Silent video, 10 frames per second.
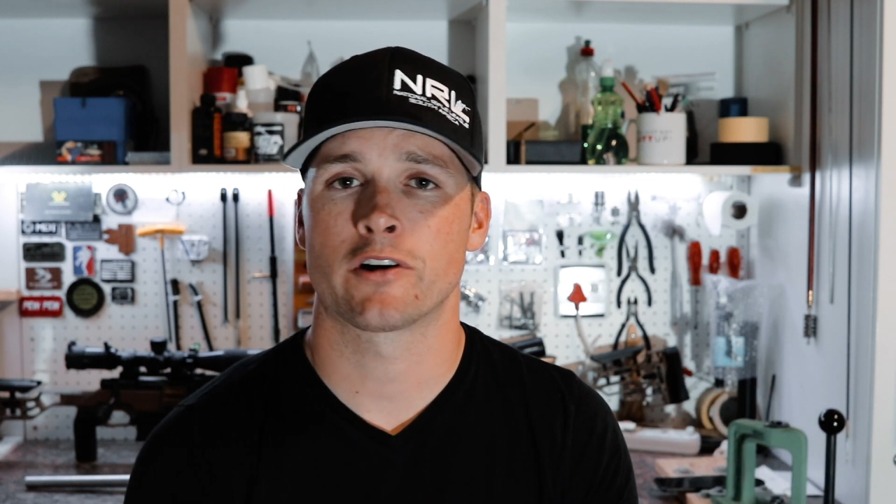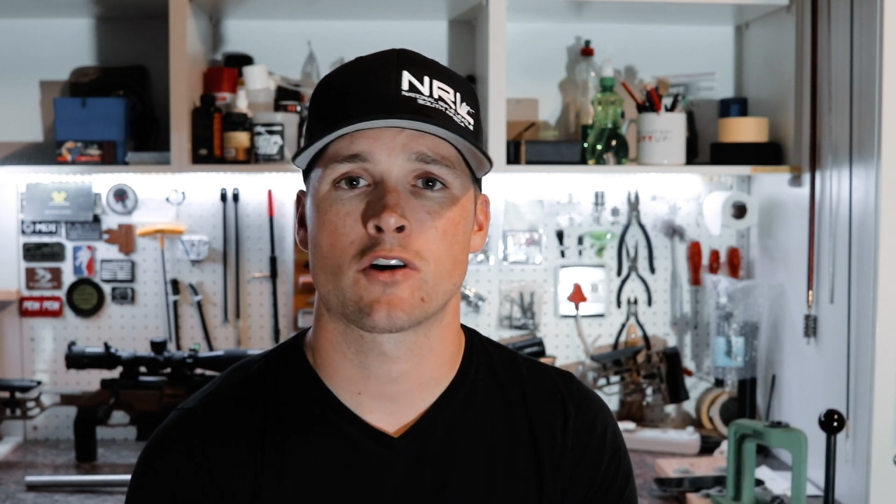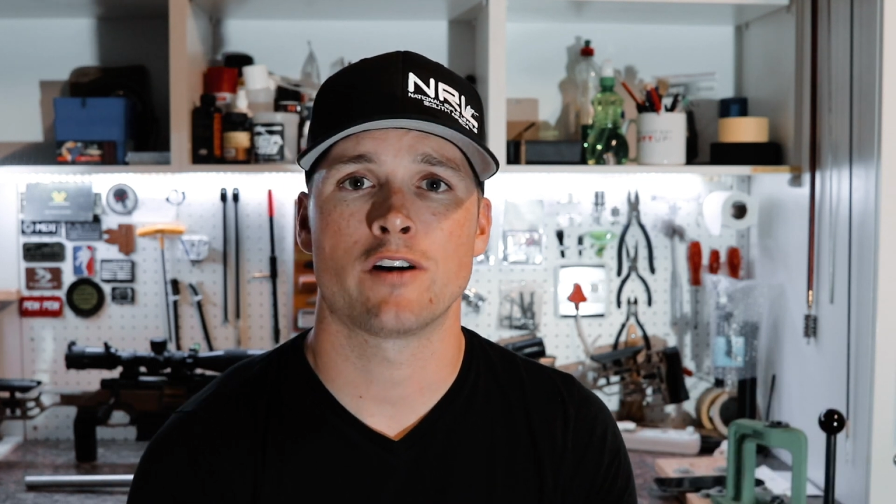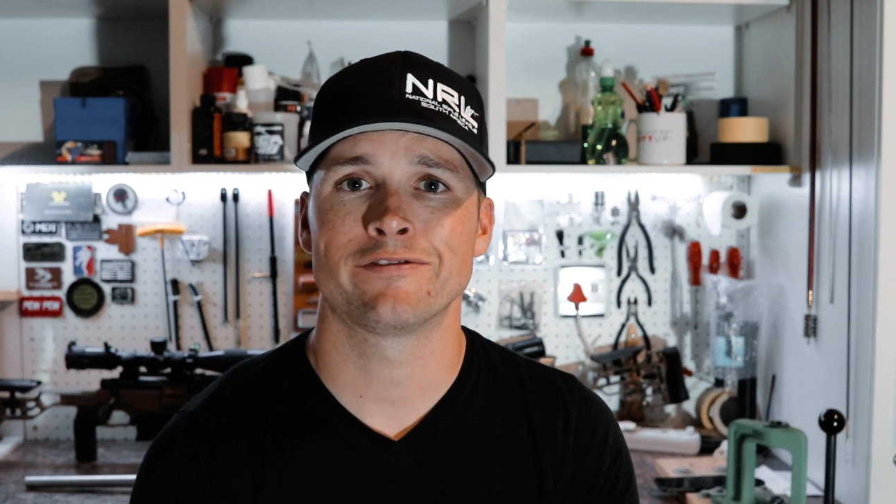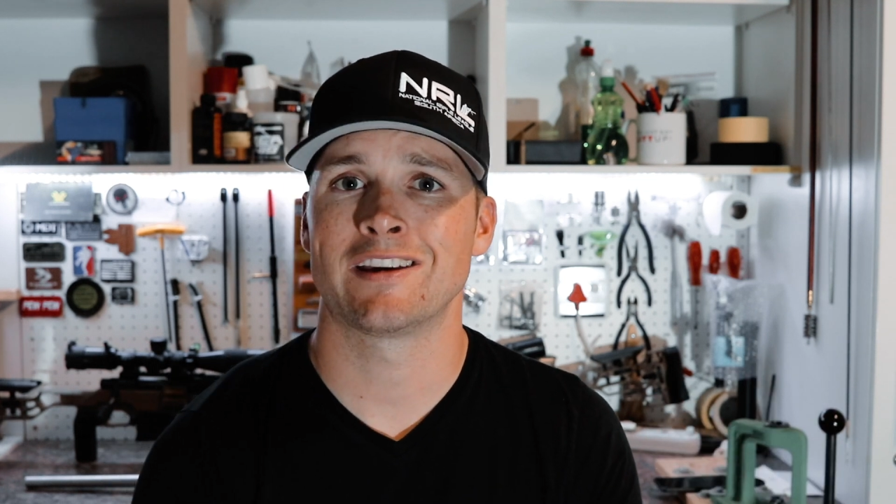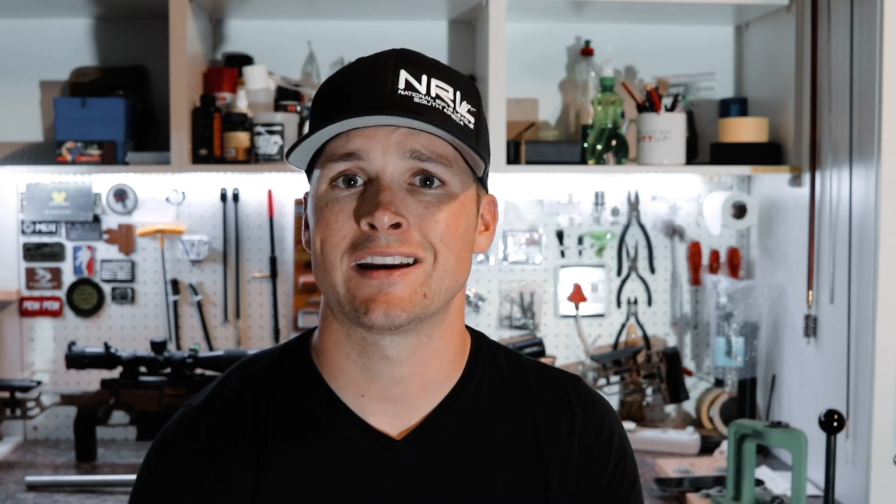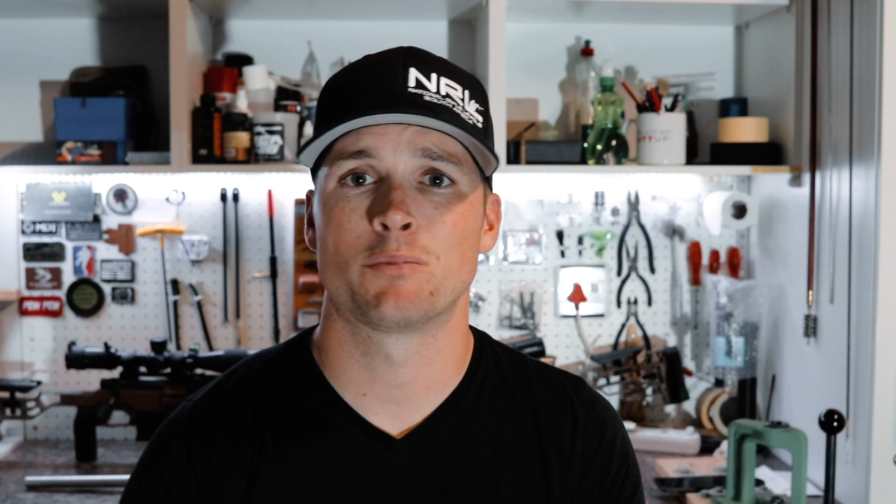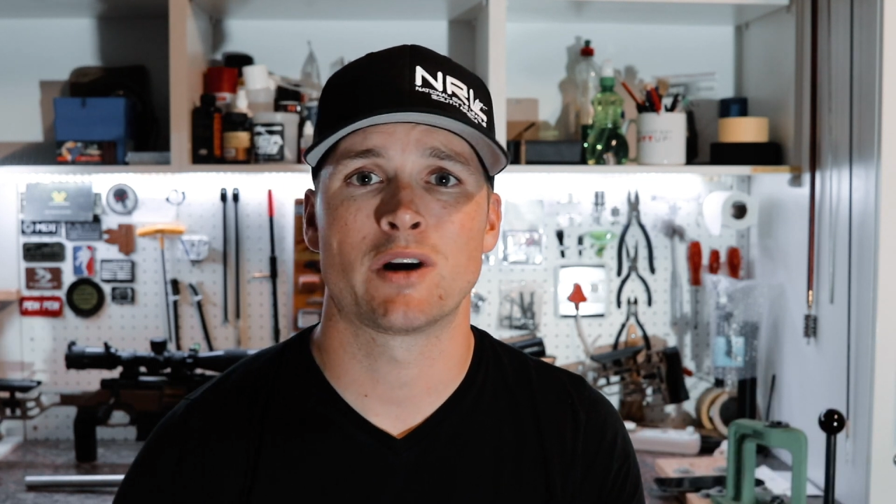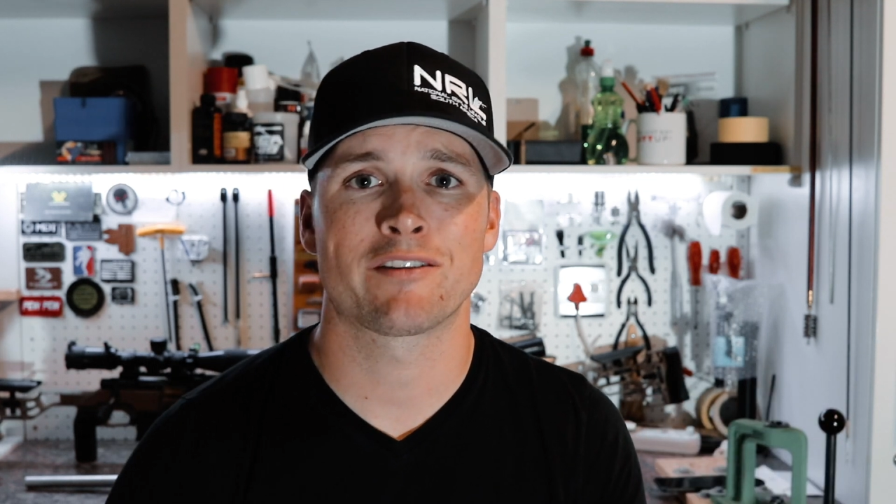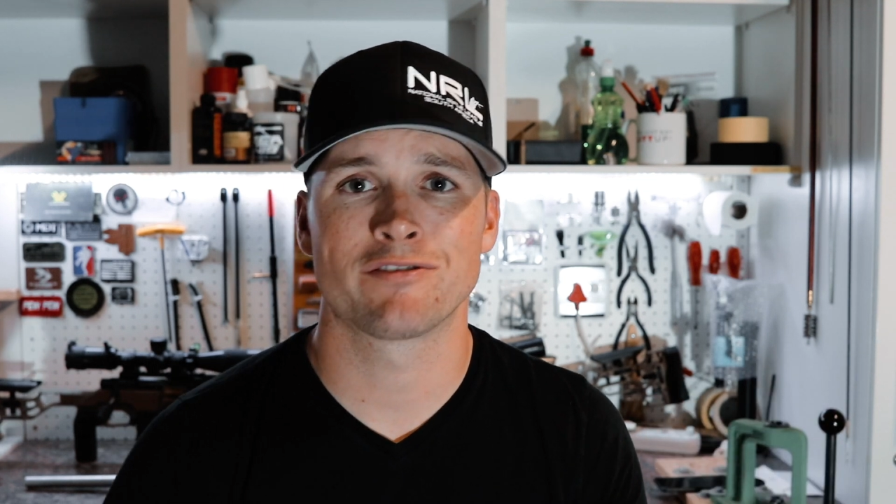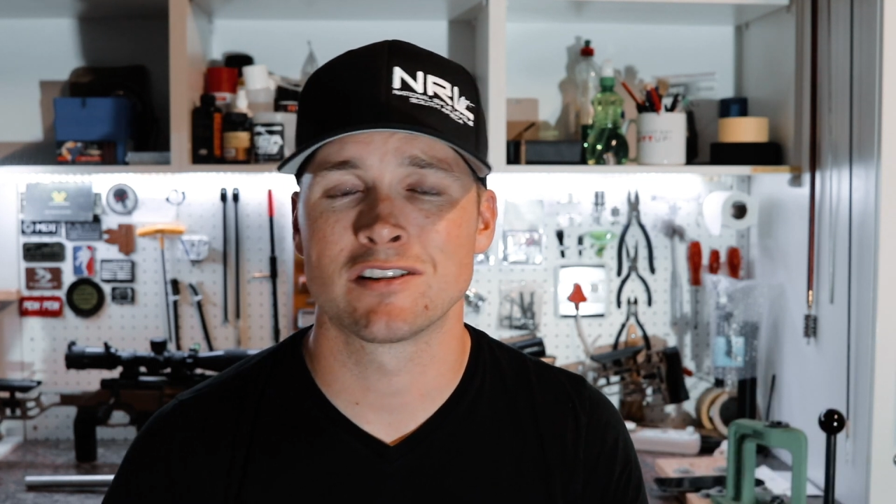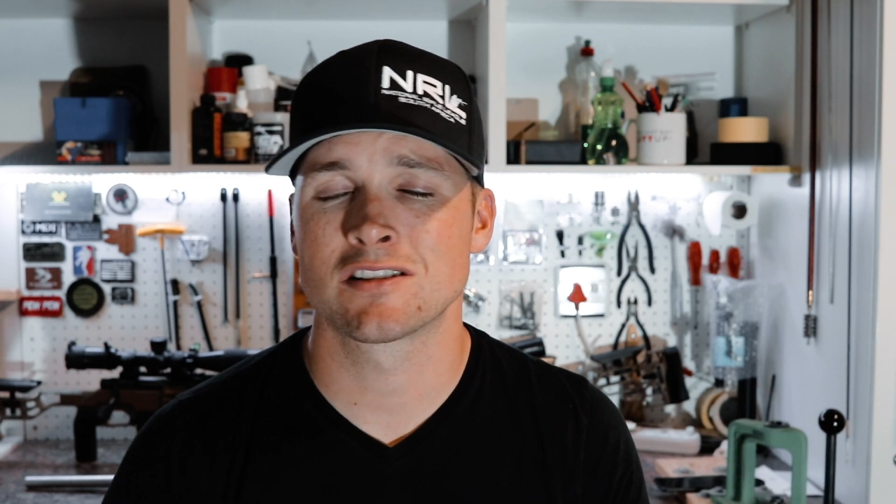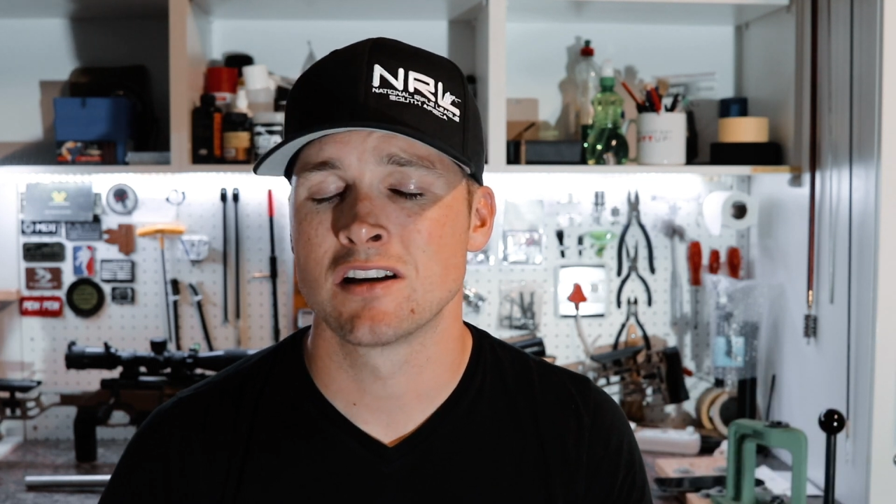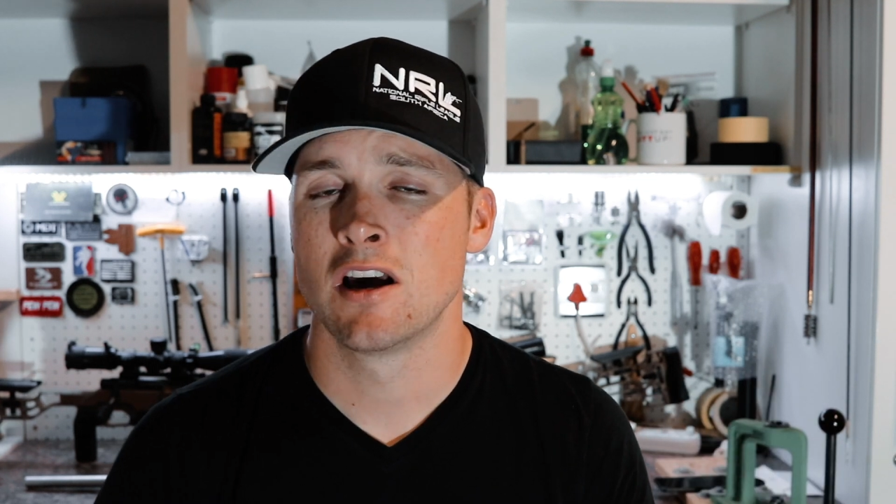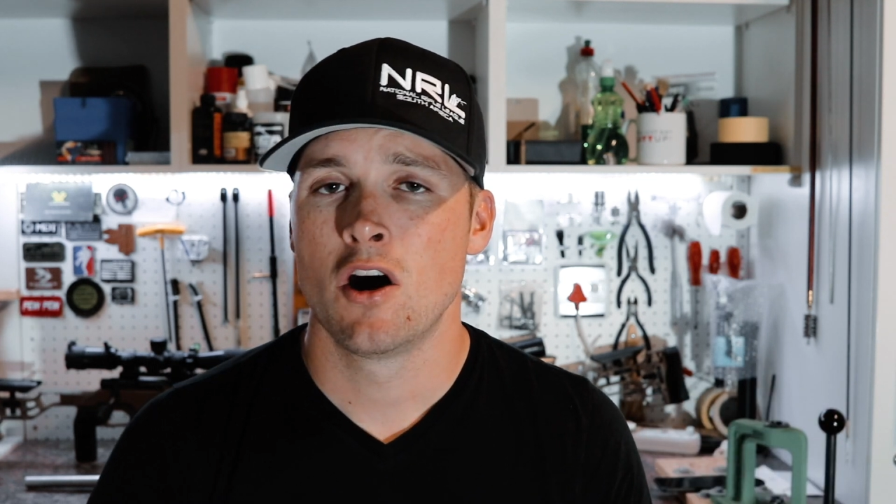a coffee and a breakfast,